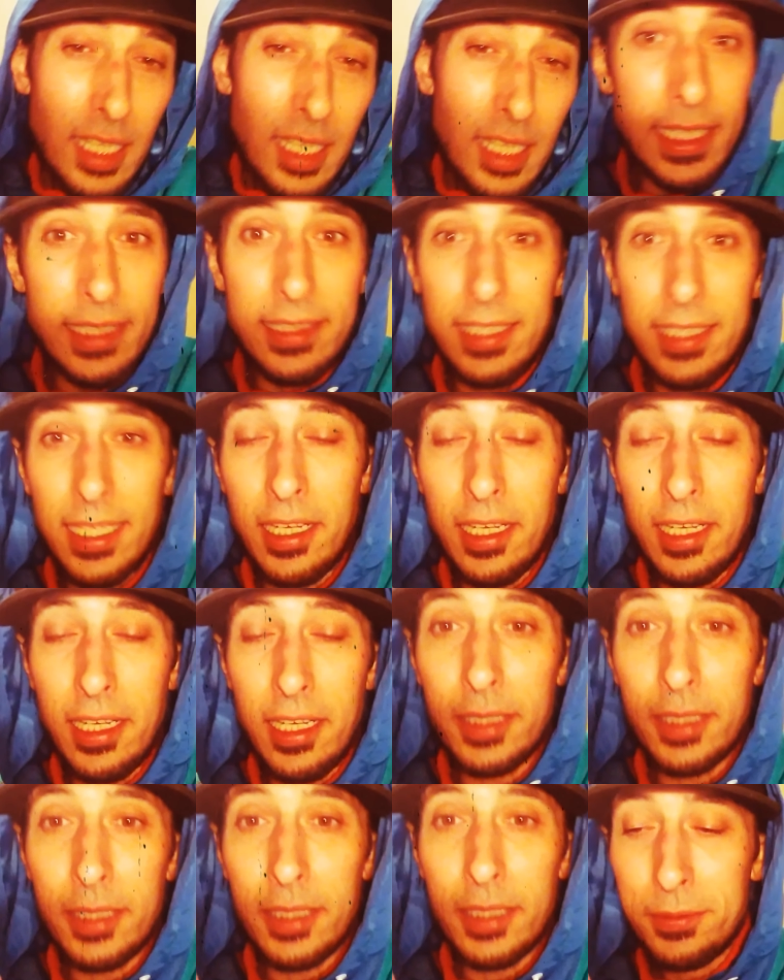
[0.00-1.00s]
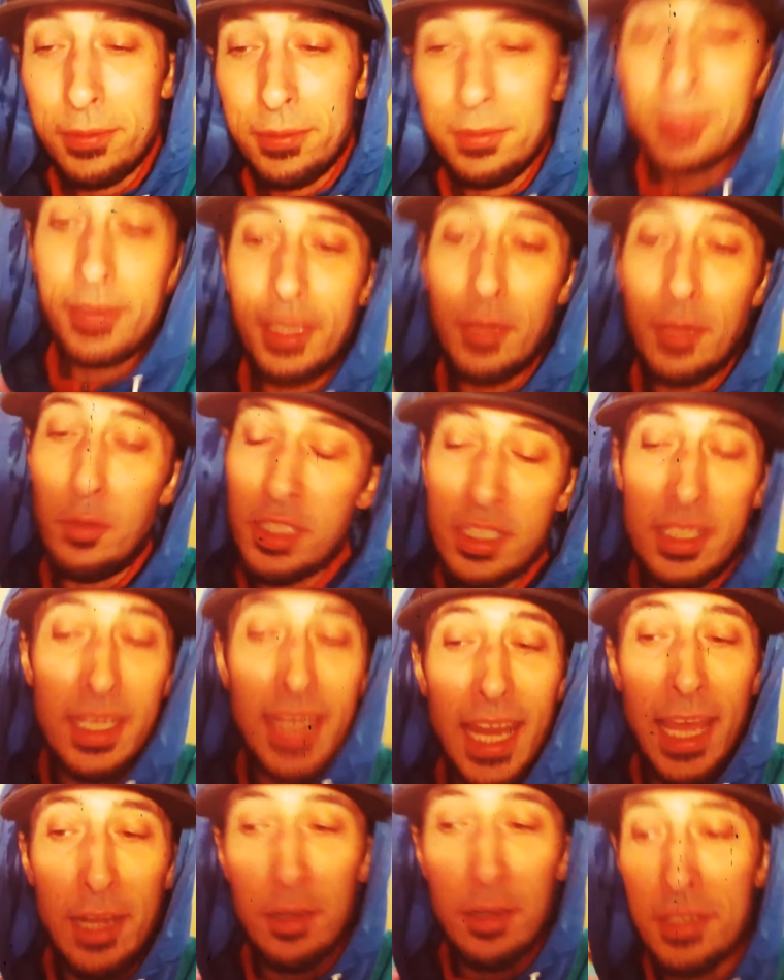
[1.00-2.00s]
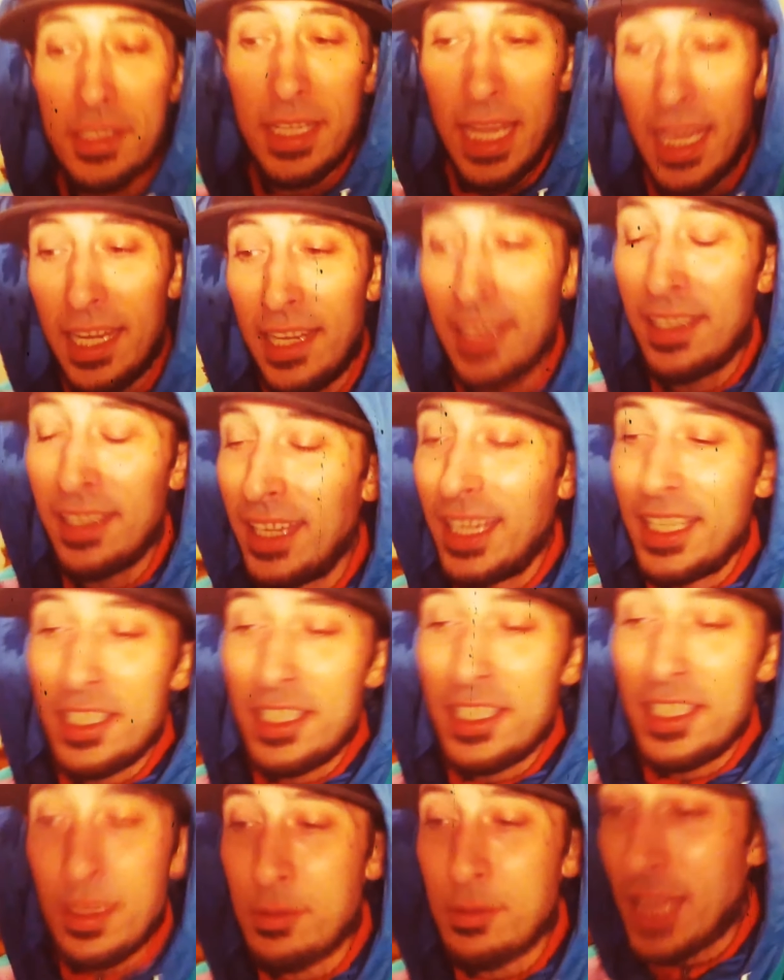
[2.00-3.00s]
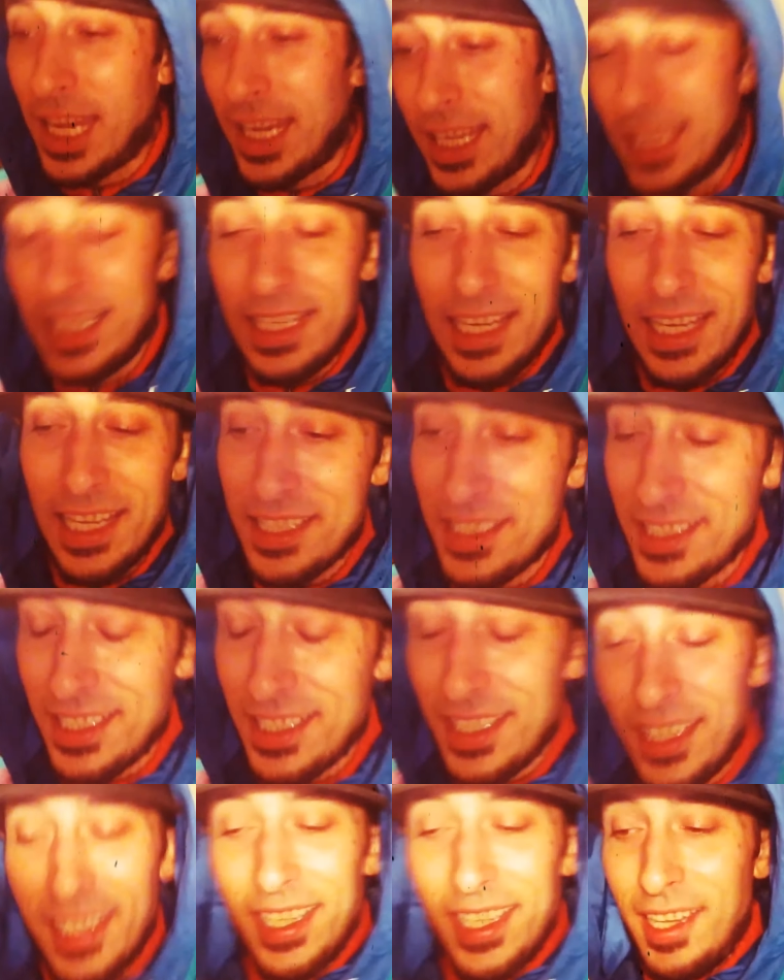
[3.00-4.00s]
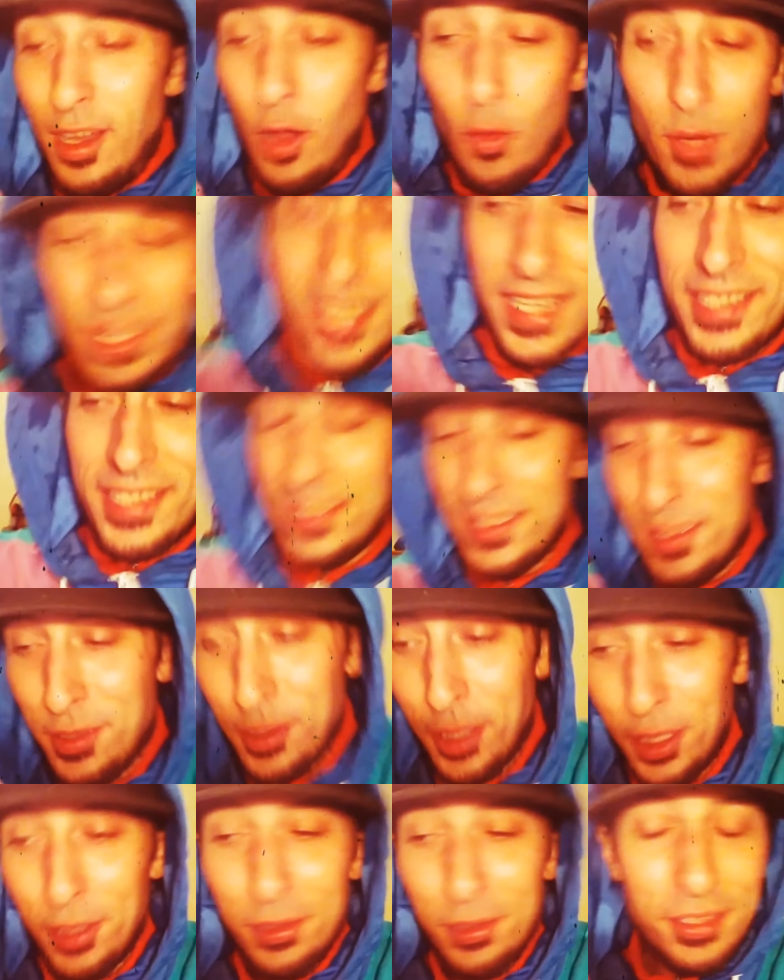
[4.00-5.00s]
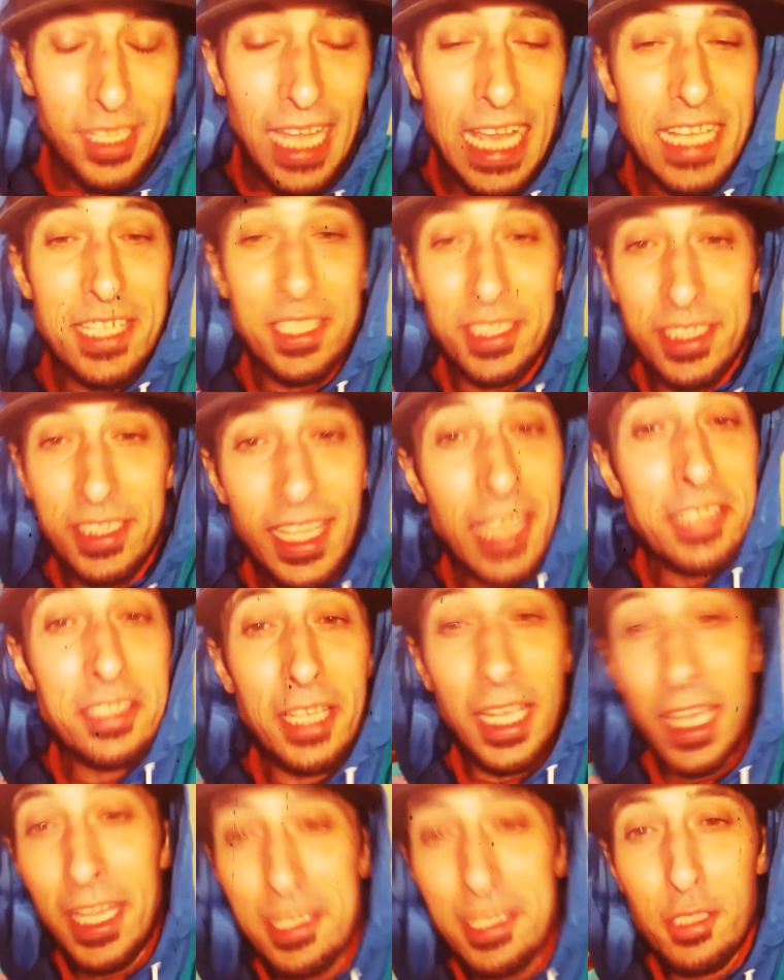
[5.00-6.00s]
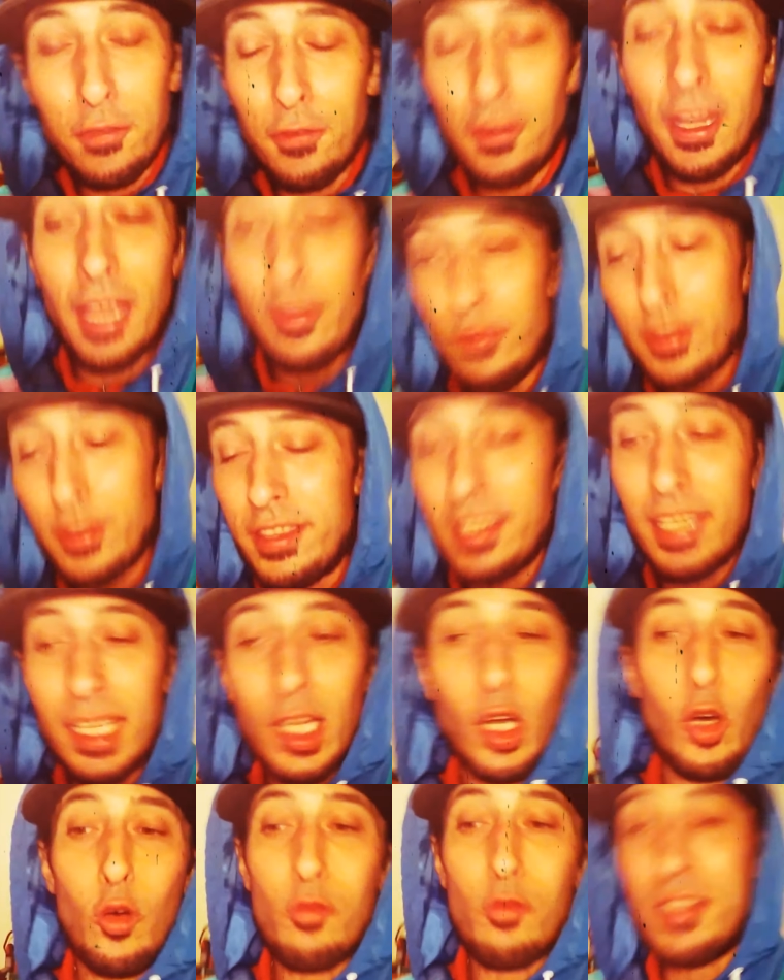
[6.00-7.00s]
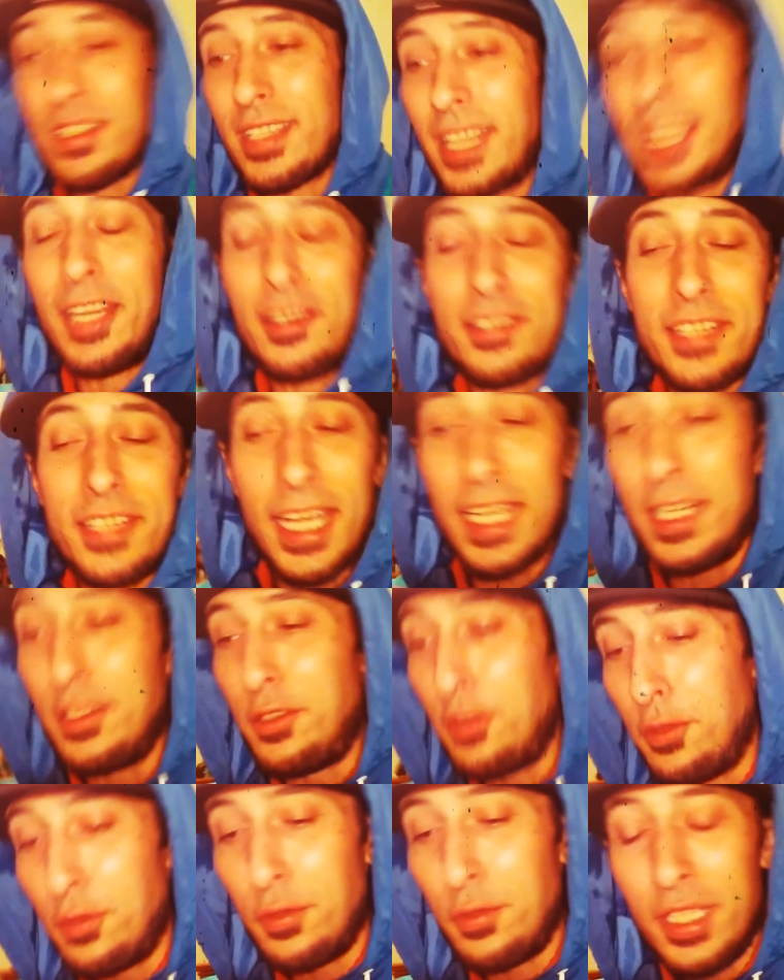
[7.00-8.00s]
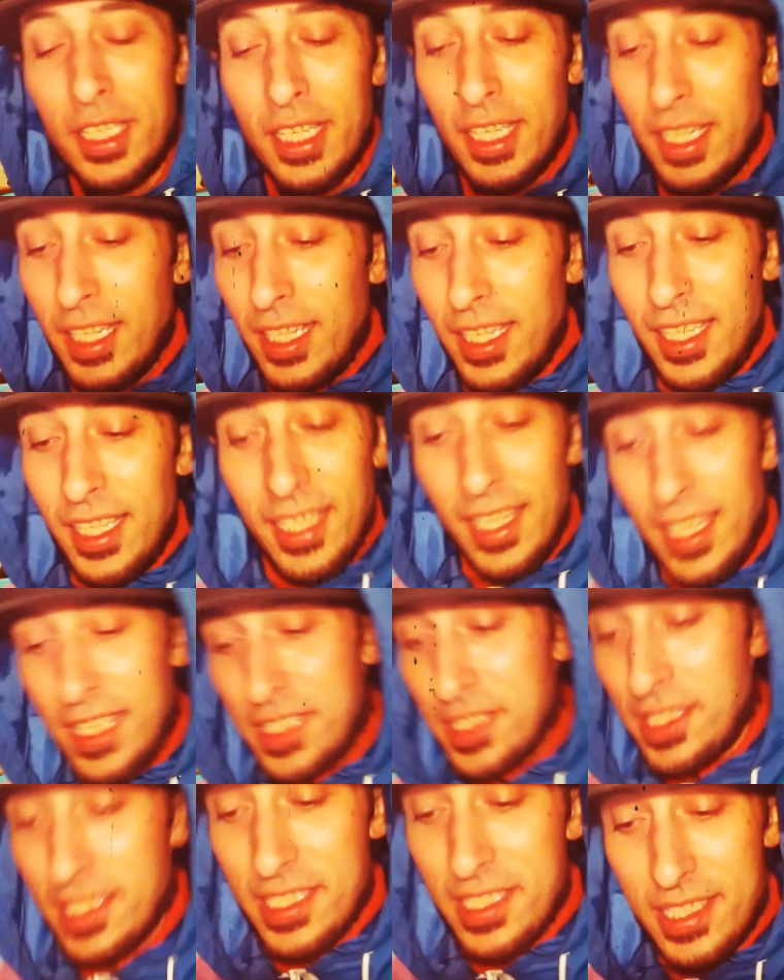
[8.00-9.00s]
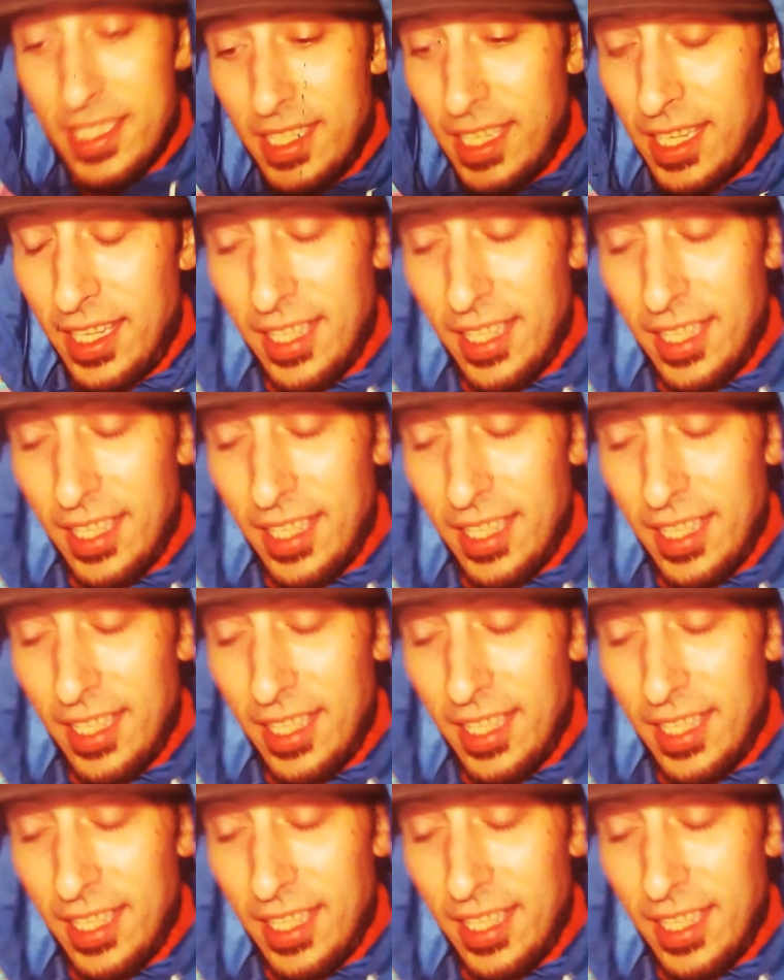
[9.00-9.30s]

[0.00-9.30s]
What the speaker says: think that it was just an entertaining. It just seems like Ness always has an answer for everything. Holmzie's an entertaining dude. And Ness